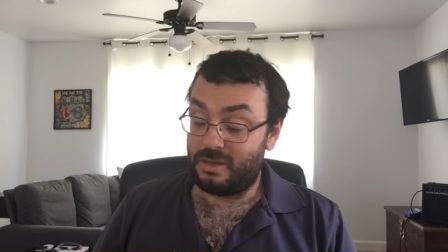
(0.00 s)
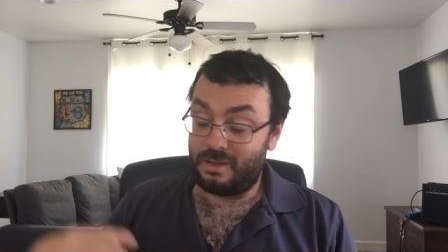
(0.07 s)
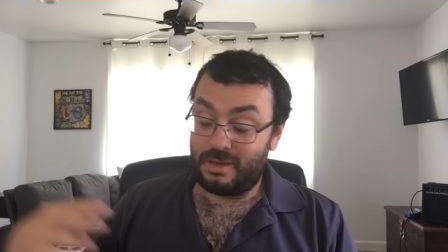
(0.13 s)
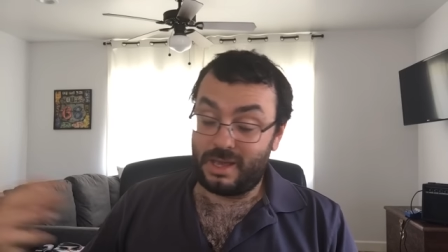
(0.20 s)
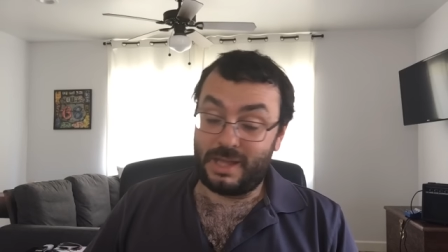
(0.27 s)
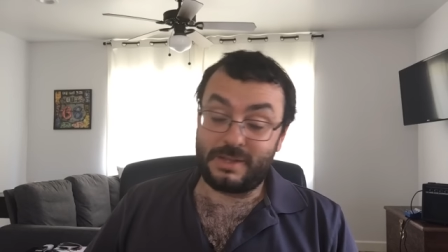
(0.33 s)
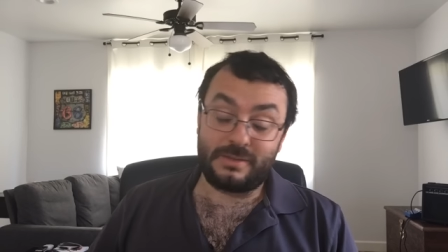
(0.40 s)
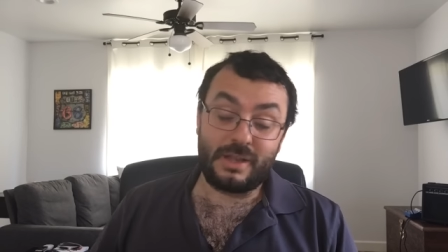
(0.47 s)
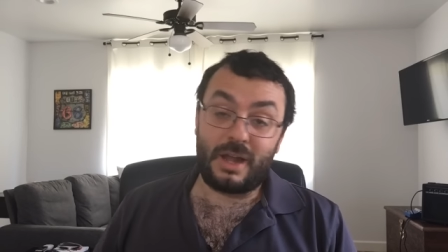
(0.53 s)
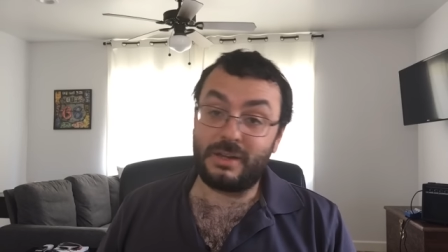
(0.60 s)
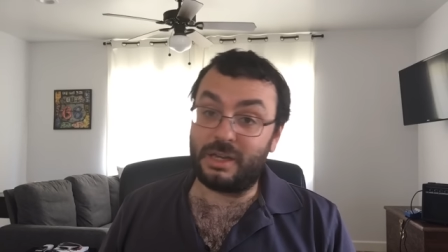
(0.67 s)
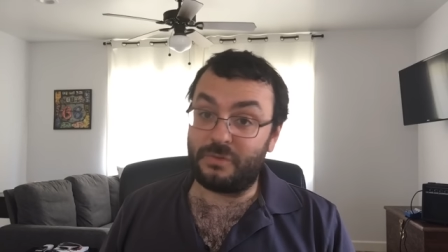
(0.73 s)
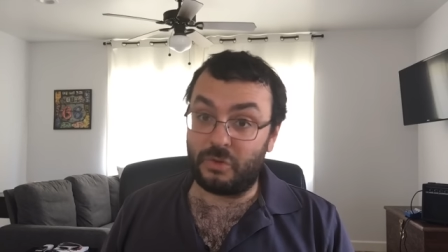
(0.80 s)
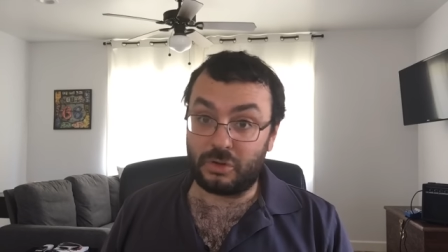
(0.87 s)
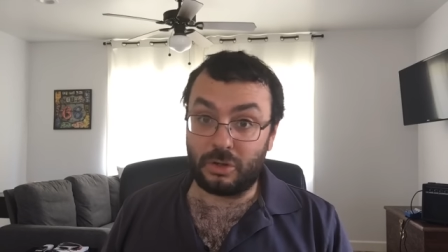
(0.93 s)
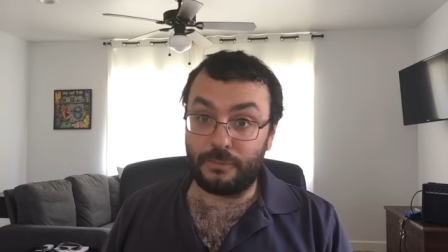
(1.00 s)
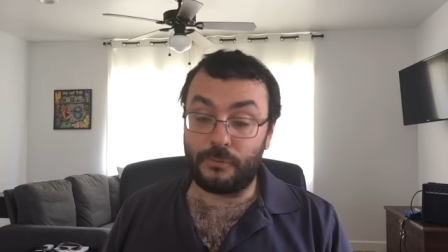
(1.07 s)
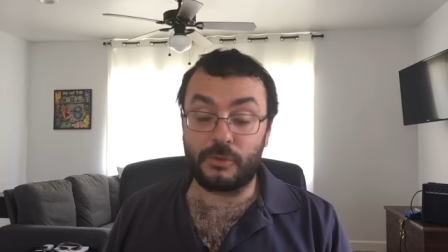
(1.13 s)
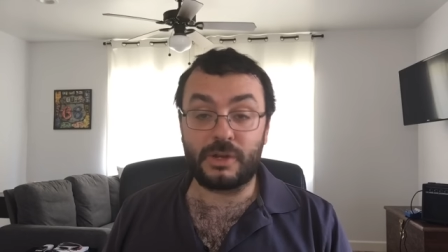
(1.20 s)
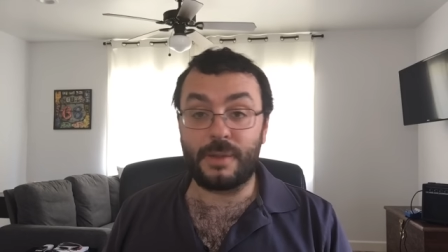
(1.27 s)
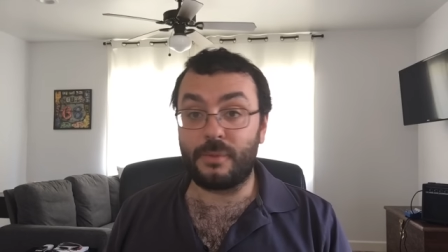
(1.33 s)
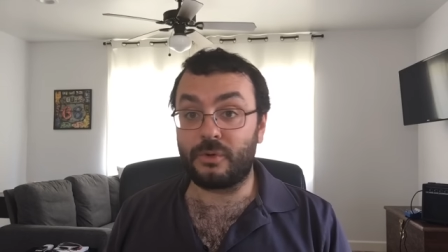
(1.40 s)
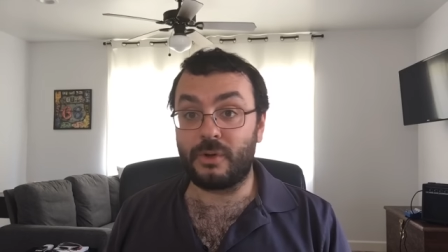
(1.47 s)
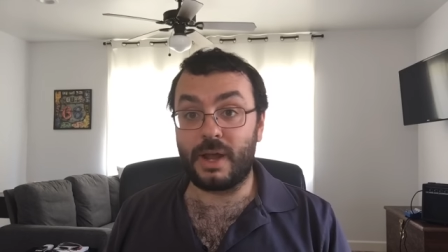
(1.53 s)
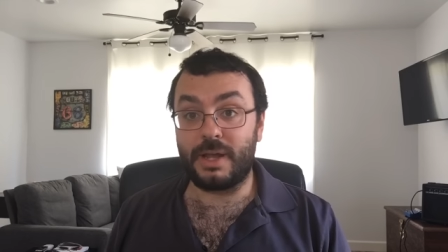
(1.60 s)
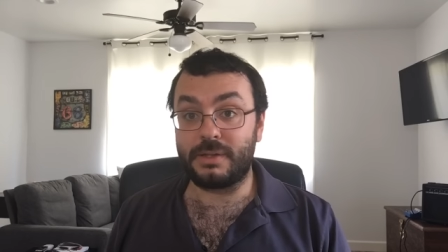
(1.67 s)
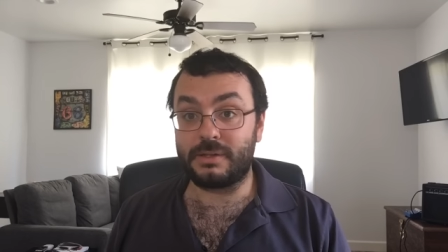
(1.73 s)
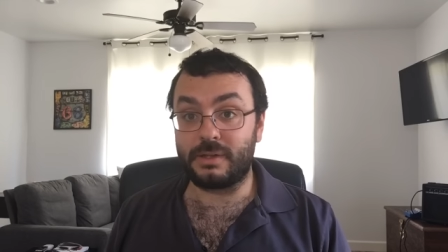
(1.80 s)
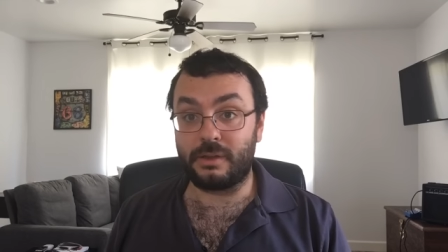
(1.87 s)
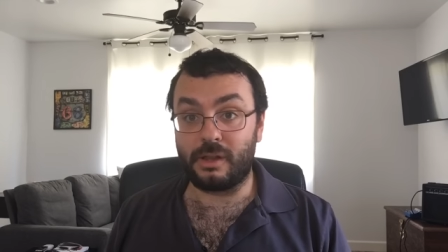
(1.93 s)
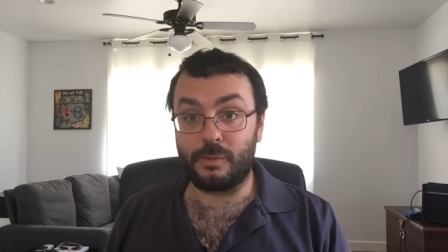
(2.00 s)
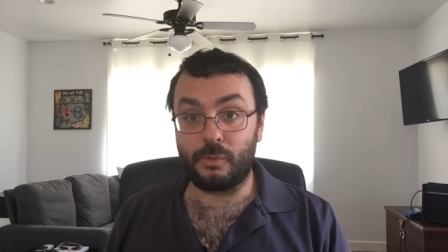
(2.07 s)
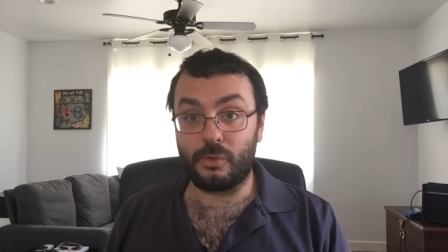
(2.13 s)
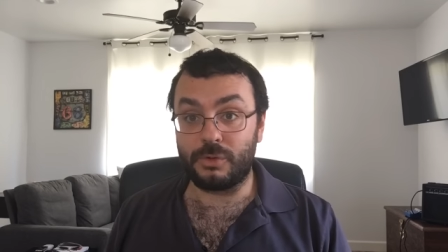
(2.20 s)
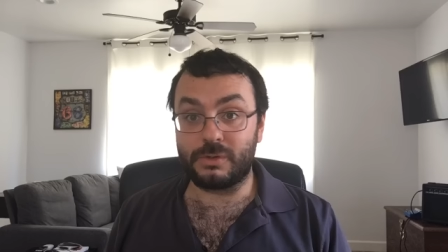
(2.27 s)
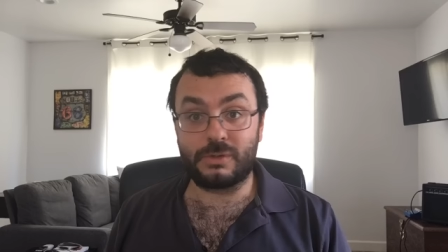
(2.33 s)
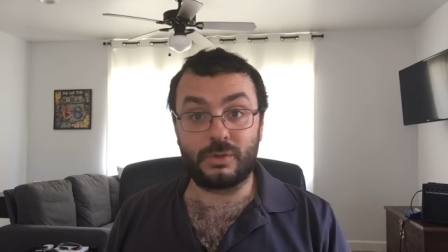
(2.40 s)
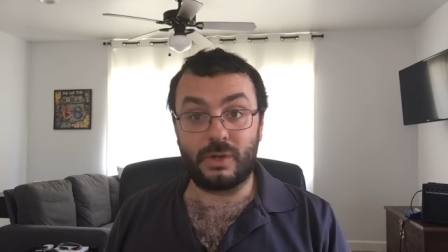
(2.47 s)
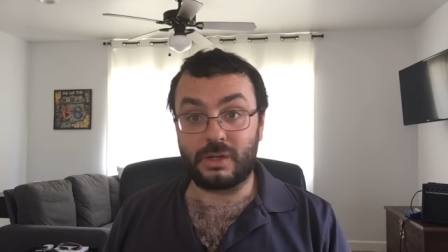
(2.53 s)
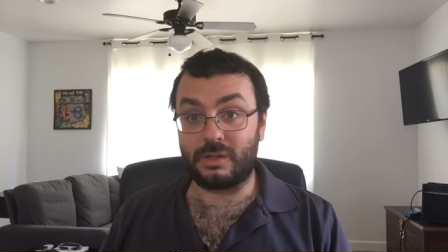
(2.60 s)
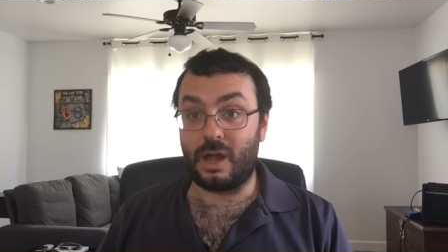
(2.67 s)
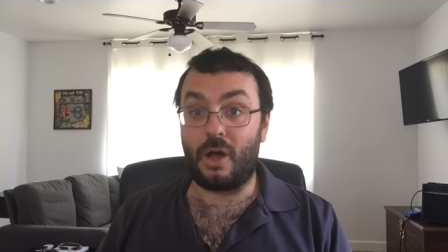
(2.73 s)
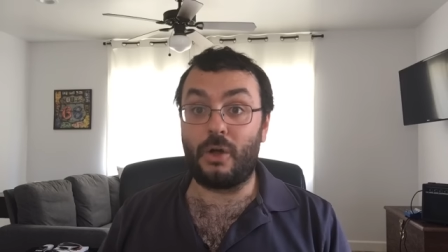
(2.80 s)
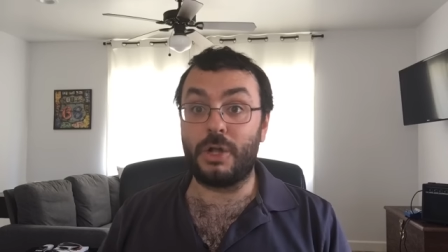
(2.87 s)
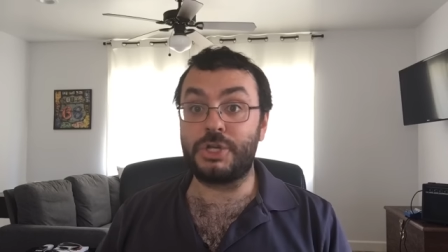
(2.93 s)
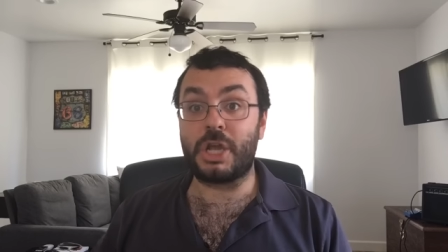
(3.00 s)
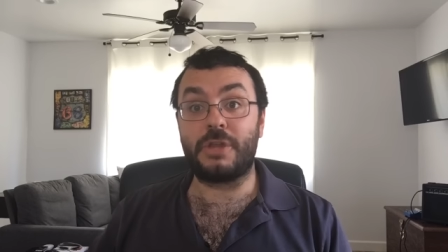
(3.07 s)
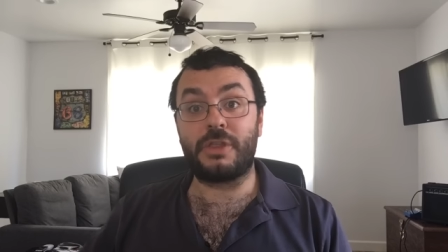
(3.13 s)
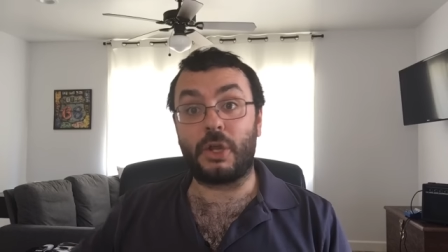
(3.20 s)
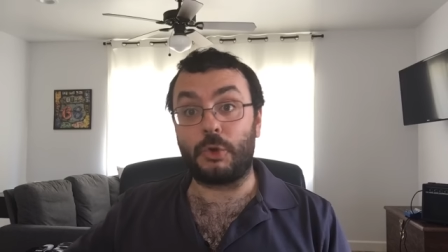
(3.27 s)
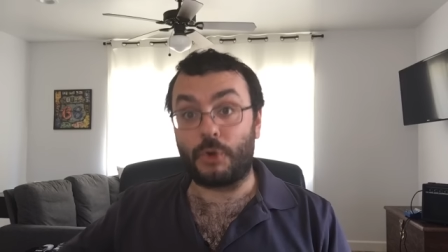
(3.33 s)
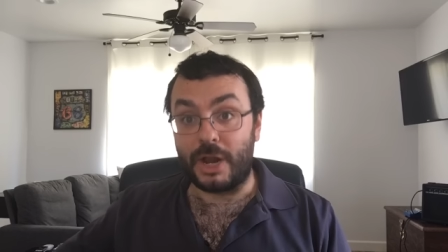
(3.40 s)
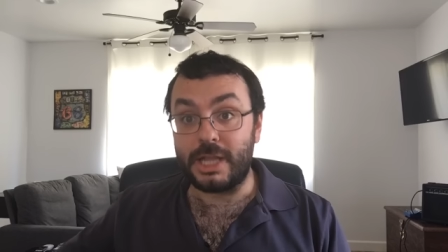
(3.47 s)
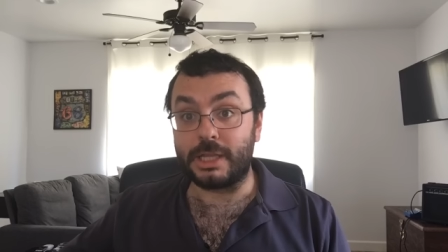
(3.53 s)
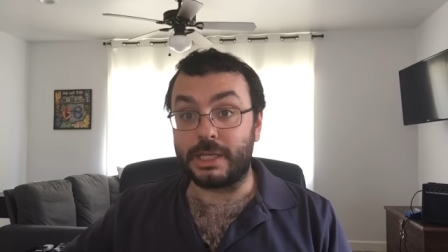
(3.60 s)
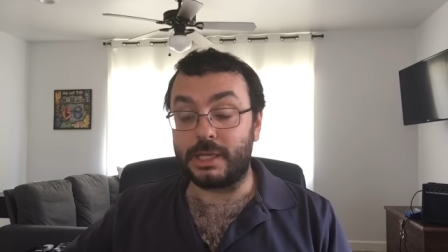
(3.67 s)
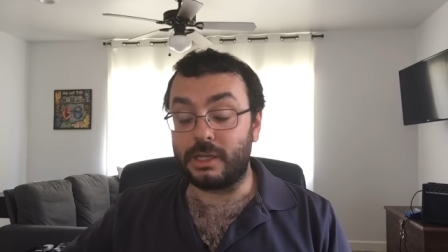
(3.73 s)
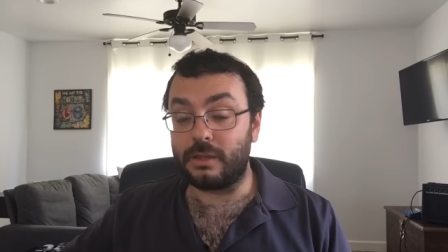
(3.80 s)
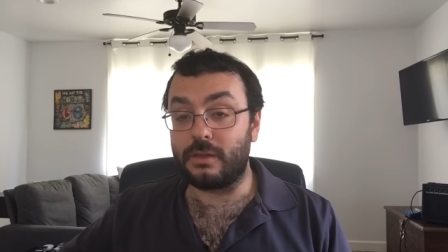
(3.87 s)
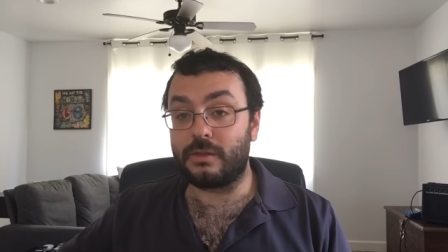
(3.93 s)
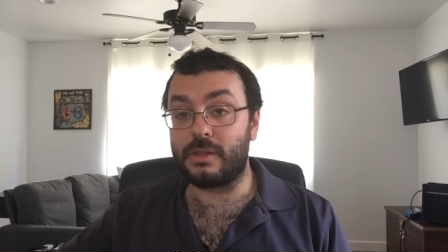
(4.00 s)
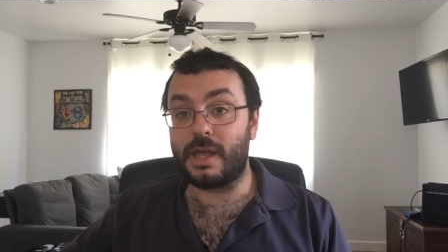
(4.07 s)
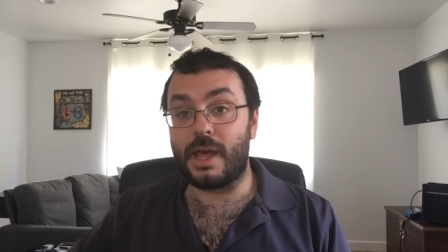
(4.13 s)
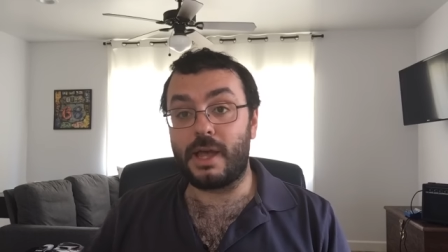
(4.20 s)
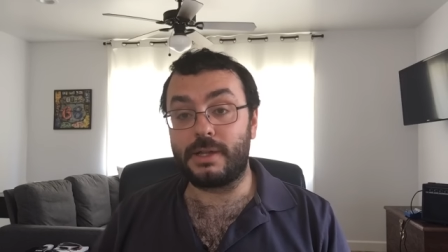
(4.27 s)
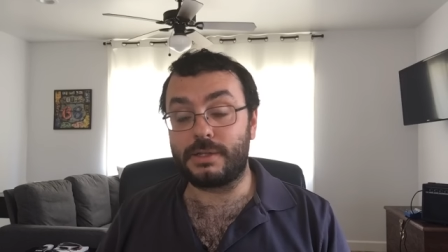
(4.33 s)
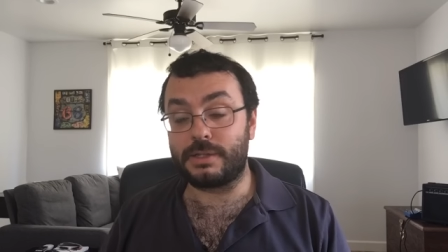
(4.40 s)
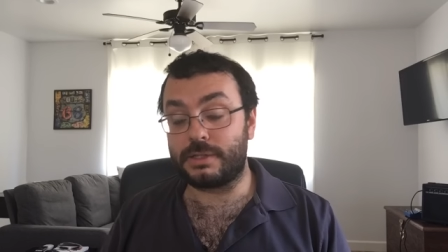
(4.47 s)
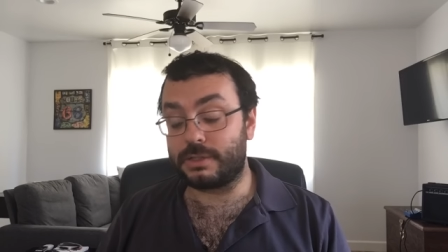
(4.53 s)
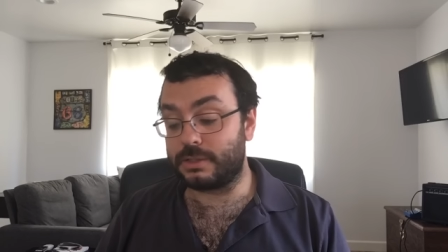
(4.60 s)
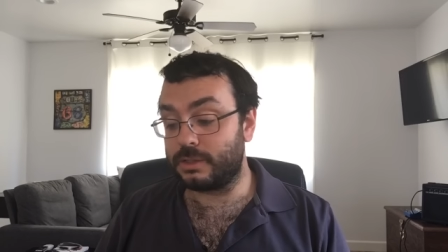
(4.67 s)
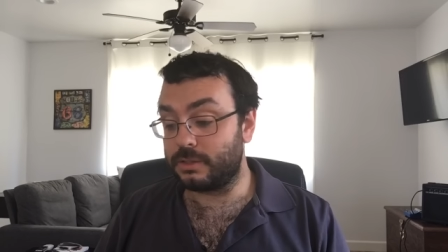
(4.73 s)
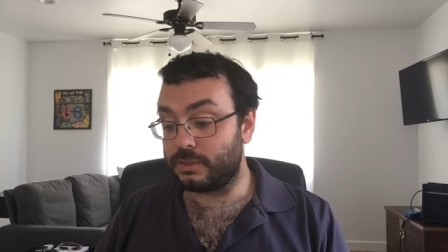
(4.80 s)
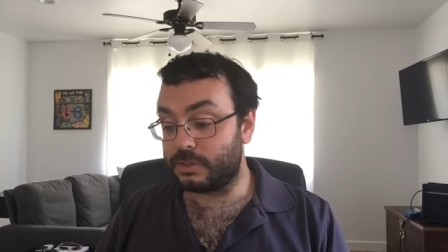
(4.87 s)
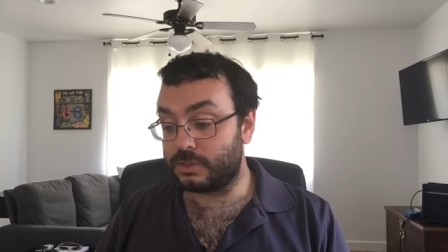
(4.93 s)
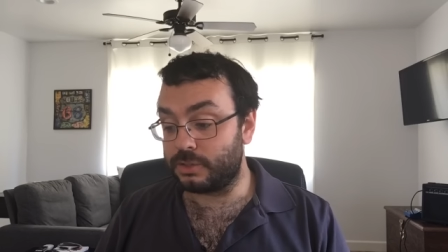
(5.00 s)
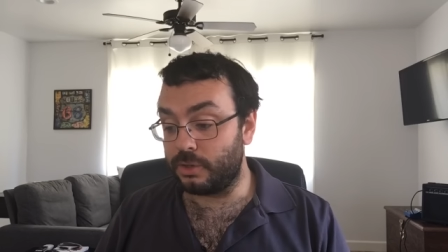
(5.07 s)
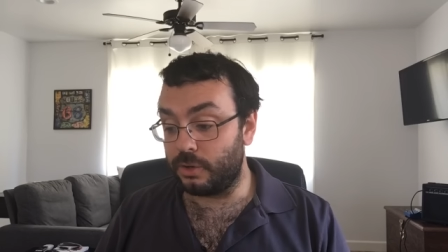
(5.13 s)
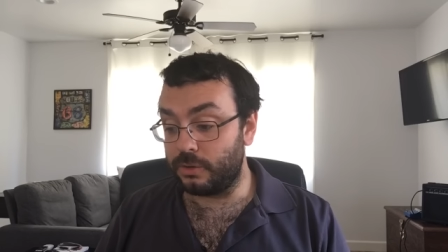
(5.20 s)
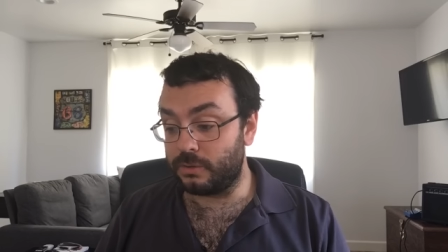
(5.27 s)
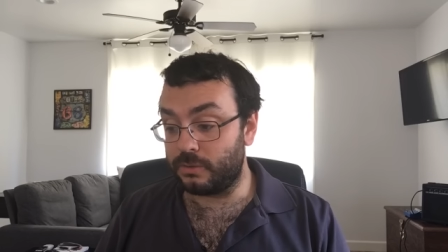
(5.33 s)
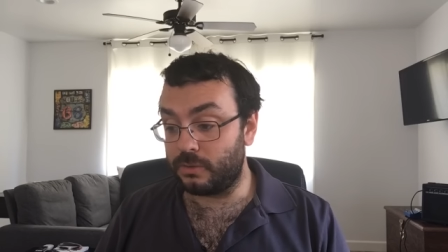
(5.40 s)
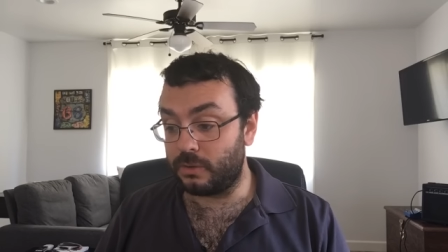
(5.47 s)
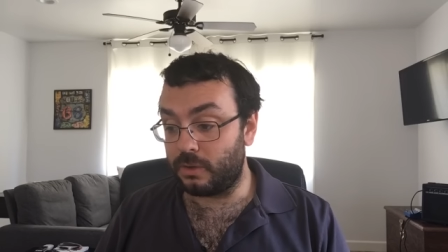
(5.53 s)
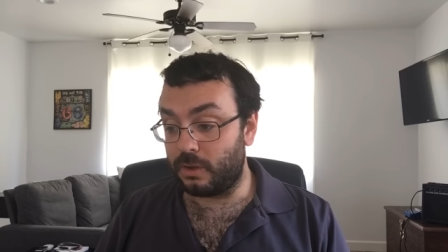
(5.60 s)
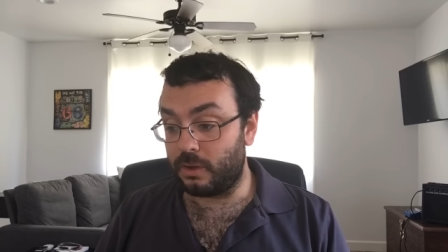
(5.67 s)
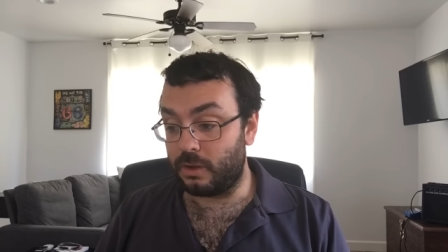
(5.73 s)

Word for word: it's not difficult for democrats and liberals to acknowledge i think rightly that certain